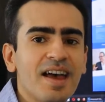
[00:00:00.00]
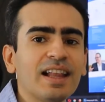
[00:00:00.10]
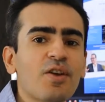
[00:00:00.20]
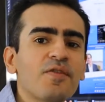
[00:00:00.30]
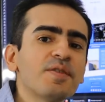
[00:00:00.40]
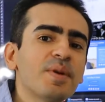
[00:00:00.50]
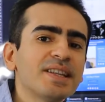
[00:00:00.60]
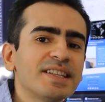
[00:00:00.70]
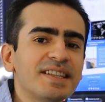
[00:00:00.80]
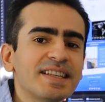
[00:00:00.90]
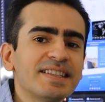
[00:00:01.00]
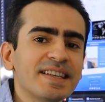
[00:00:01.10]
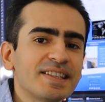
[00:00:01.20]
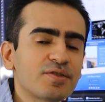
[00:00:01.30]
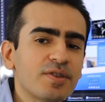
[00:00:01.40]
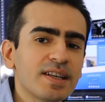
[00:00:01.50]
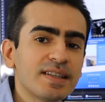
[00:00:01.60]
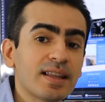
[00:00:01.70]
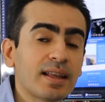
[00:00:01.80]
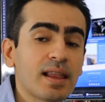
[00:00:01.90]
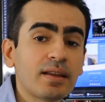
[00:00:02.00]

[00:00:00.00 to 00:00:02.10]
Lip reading: Hello everybody, this is Chris and I'd